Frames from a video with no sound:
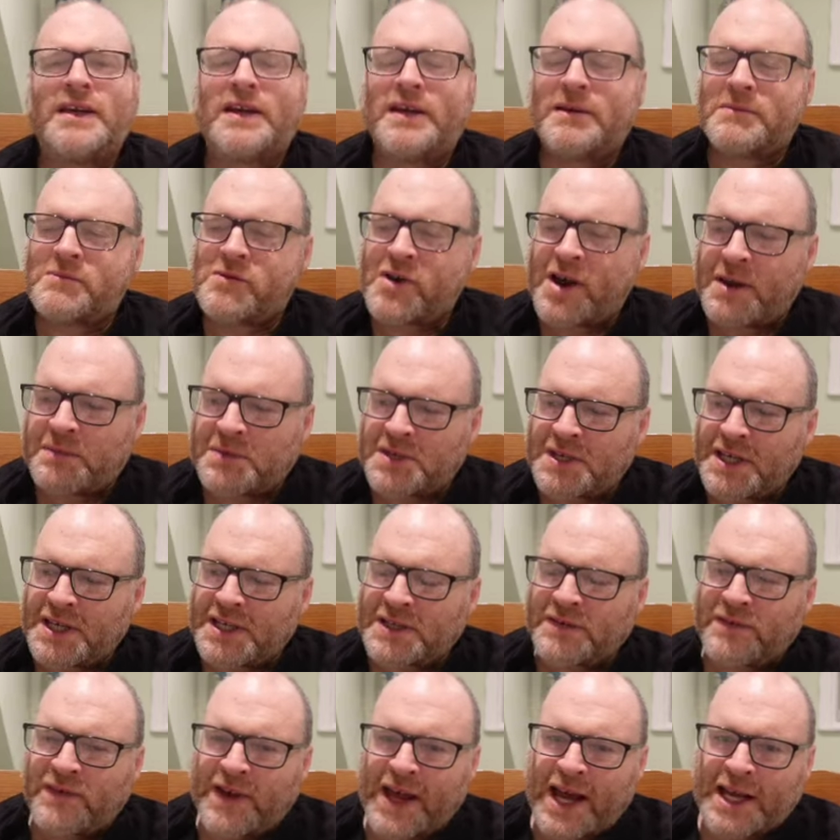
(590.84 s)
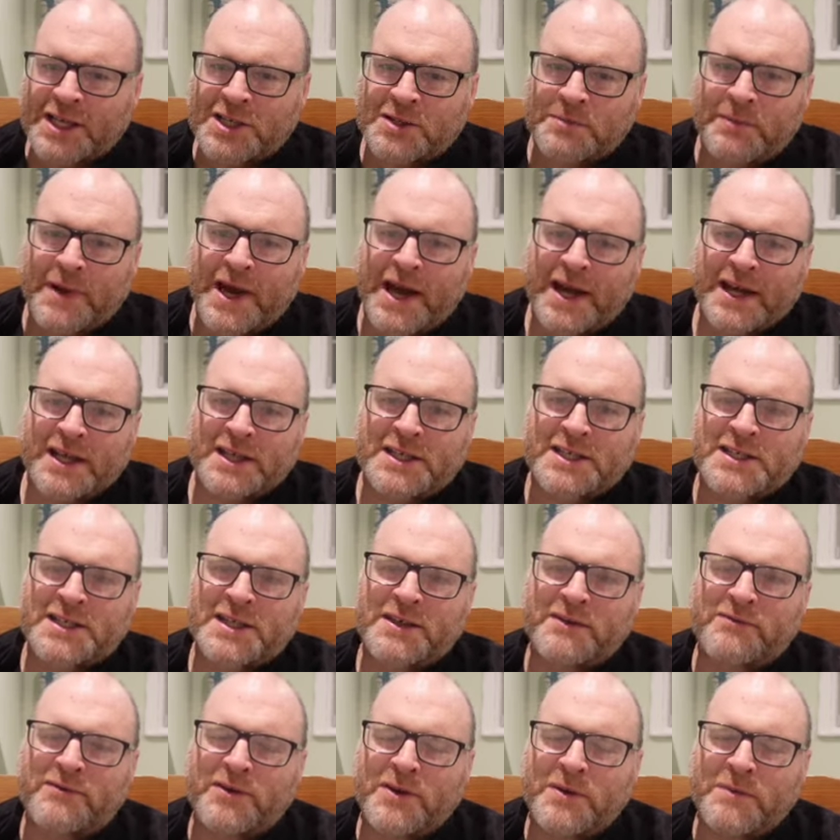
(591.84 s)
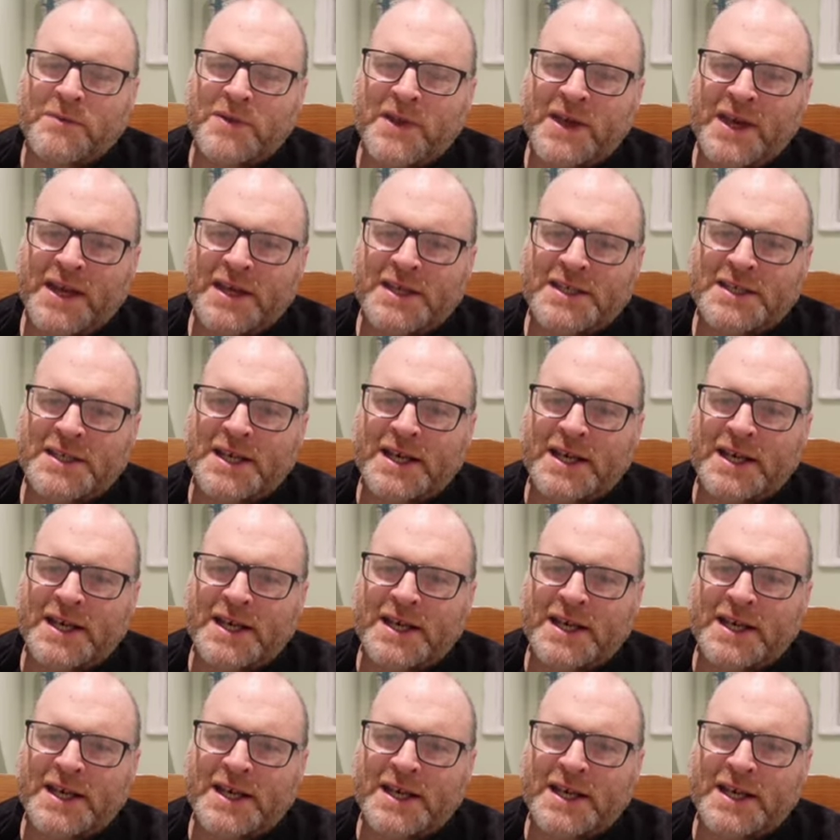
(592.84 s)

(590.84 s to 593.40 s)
Perhaps these flashbacks from the